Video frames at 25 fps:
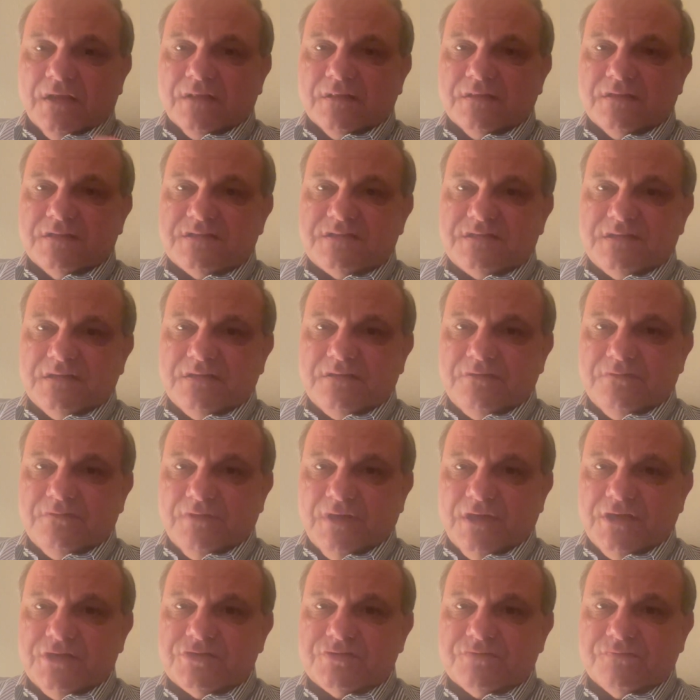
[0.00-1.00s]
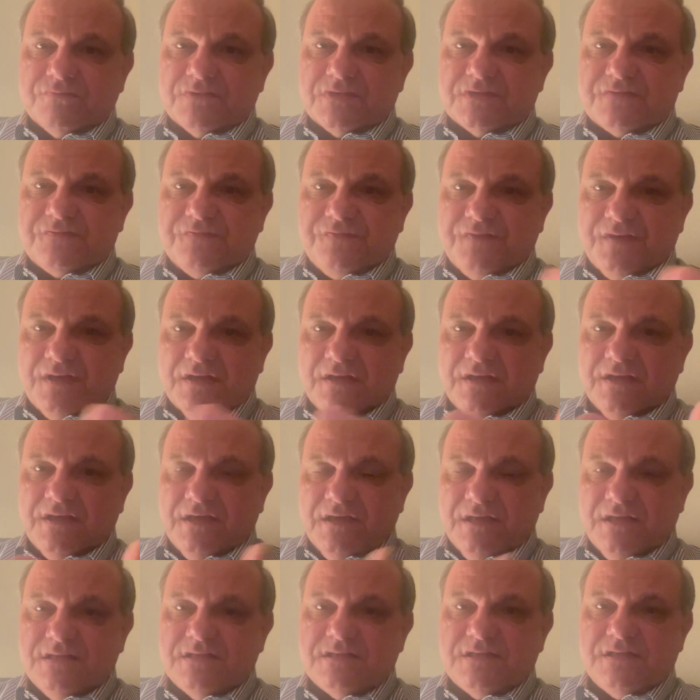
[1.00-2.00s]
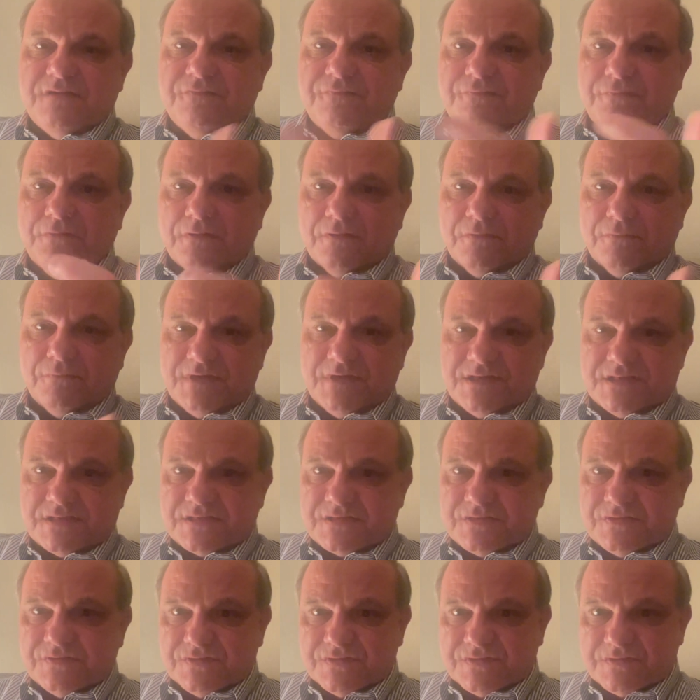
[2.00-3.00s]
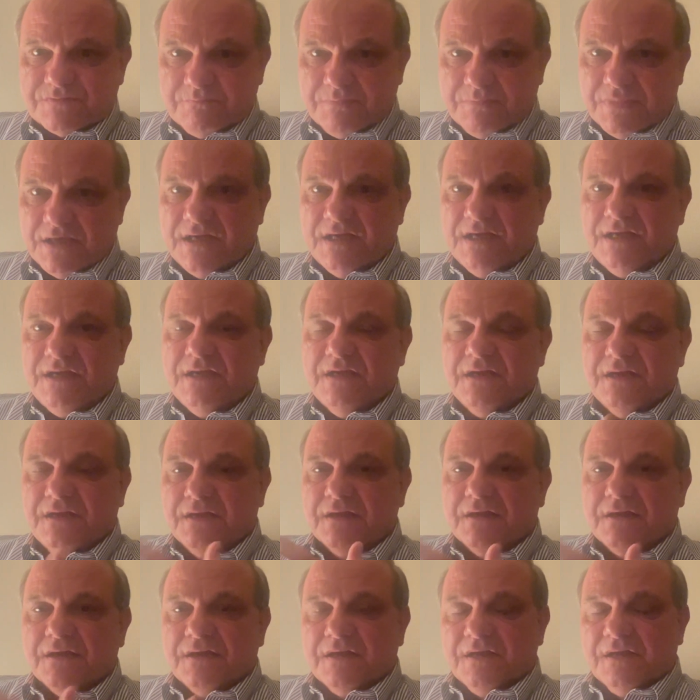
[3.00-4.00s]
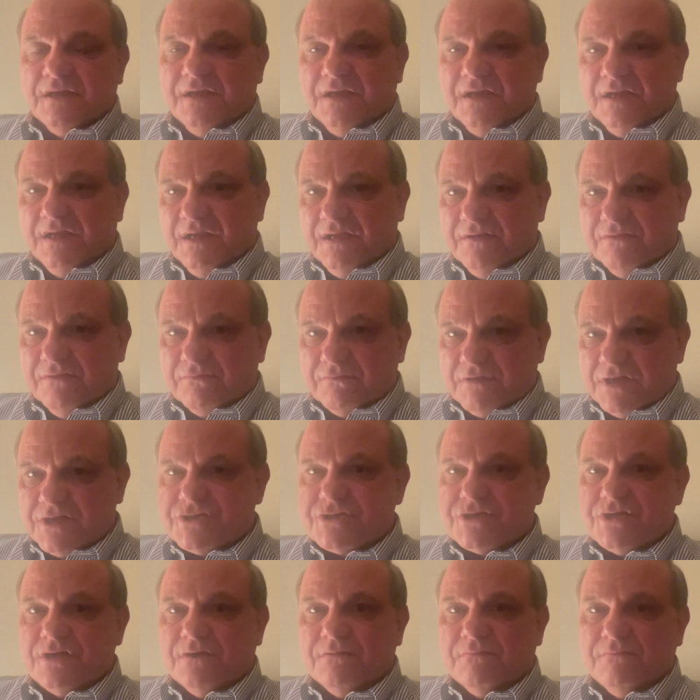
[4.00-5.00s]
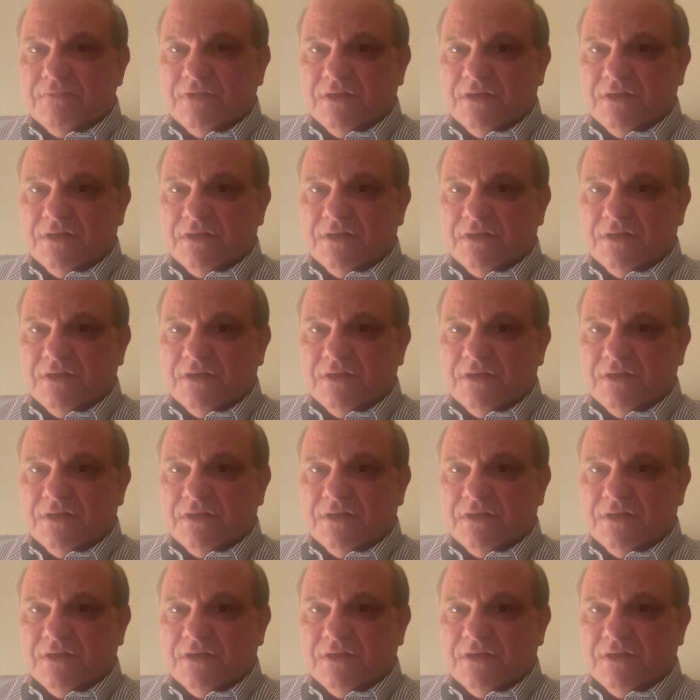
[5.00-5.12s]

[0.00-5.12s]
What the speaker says: the situation was fairly easy for the West to spy in Russia.